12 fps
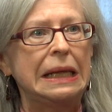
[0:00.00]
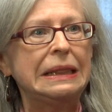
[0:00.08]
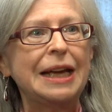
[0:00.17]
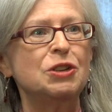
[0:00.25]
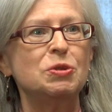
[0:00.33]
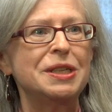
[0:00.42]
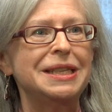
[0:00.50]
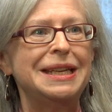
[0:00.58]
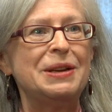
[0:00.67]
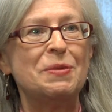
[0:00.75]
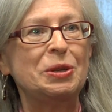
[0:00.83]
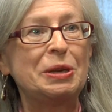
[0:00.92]

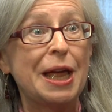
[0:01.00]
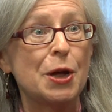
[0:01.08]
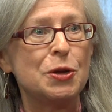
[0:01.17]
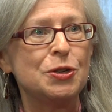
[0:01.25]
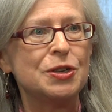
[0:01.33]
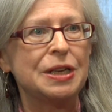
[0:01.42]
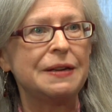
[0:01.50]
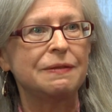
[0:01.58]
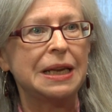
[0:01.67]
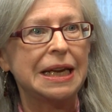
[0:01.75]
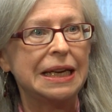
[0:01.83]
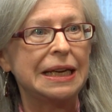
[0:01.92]
electricity will allow you to live
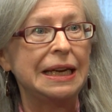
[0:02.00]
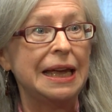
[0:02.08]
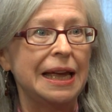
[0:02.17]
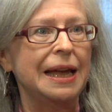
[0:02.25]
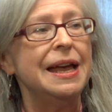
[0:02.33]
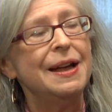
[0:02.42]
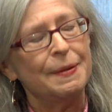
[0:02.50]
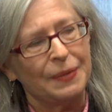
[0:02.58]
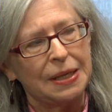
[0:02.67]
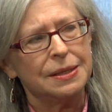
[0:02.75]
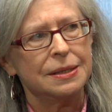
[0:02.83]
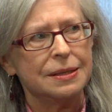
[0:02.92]
like a king,
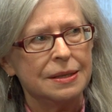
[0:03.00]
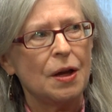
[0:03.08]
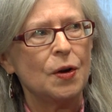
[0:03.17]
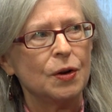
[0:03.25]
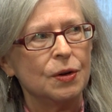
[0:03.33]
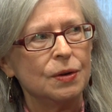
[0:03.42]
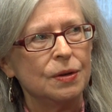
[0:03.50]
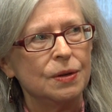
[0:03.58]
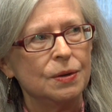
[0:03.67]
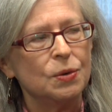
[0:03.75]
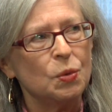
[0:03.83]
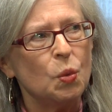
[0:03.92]
that's not
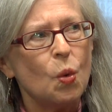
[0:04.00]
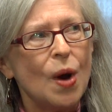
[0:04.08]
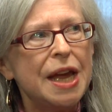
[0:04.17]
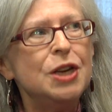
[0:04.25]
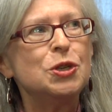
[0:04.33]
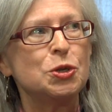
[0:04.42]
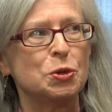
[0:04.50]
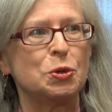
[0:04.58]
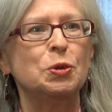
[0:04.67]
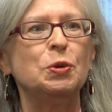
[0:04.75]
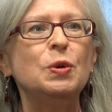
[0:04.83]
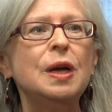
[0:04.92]
quite
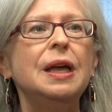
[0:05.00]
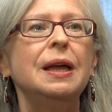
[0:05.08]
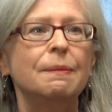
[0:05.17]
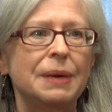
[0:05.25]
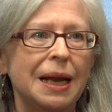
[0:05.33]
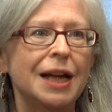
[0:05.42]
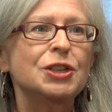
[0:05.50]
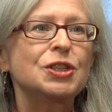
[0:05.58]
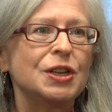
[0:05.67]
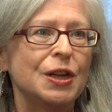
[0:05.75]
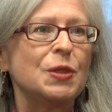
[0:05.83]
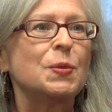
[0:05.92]
true. But
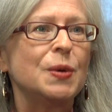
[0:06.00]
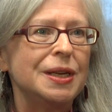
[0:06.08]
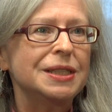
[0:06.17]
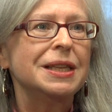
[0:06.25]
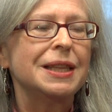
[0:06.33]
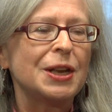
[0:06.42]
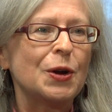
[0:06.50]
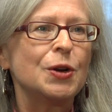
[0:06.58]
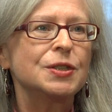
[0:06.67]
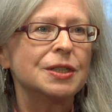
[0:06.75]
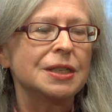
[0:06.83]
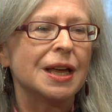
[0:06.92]
actually, the reason that our
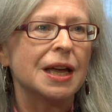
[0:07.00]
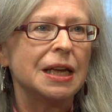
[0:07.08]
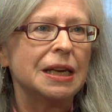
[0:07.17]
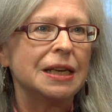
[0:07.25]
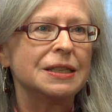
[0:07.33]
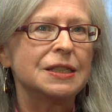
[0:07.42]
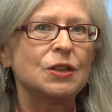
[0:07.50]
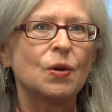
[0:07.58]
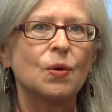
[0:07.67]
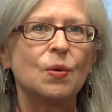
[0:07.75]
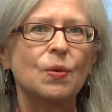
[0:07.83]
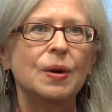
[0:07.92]
society is
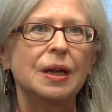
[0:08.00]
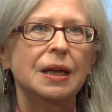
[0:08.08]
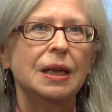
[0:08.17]
so